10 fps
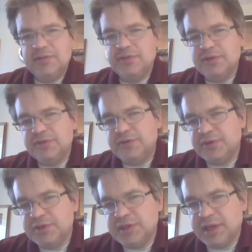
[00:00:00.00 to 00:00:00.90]
for the
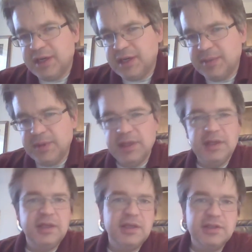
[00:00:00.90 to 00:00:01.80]
first time
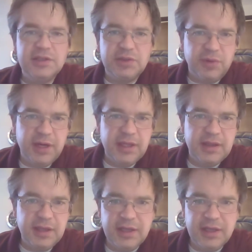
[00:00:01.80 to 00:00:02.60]
in his strength